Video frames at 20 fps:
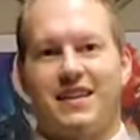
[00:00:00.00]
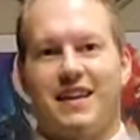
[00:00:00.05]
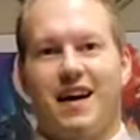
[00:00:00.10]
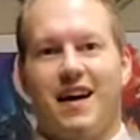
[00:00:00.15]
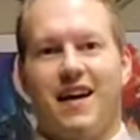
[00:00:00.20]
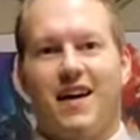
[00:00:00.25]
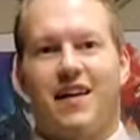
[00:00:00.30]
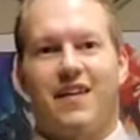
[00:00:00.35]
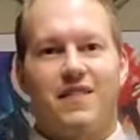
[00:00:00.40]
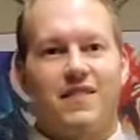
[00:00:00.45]

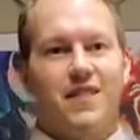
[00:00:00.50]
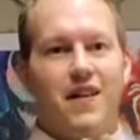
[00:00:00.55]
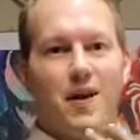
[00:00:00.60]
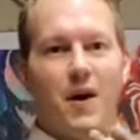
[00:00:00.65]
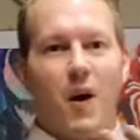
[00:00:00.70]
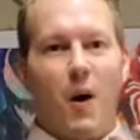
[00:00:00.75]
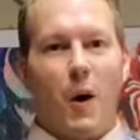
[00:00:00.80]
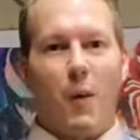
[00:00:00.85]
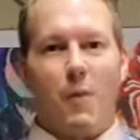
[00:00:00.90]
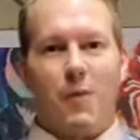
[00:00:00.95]
of
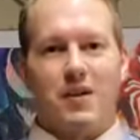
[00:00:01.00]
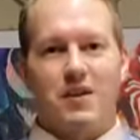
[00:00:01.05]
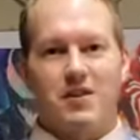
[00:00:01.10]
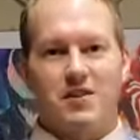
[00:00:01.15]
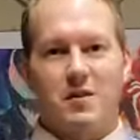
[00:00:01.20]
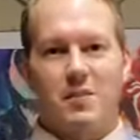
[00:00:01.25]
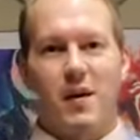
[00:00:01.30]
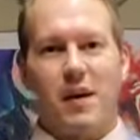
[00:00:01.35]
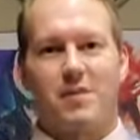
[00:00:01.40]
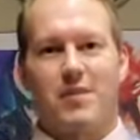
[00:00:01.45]
open
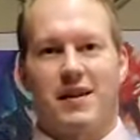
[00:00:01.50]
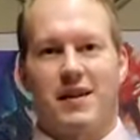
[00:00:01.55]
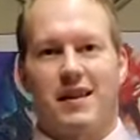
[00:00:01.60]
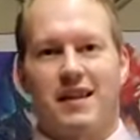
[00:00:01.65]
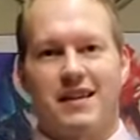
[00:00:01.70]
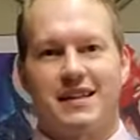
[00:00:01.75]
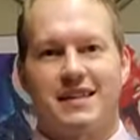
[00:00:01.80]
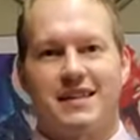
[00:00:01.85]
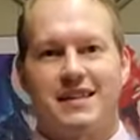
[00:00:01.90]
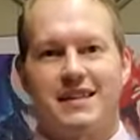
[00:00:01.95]
to public.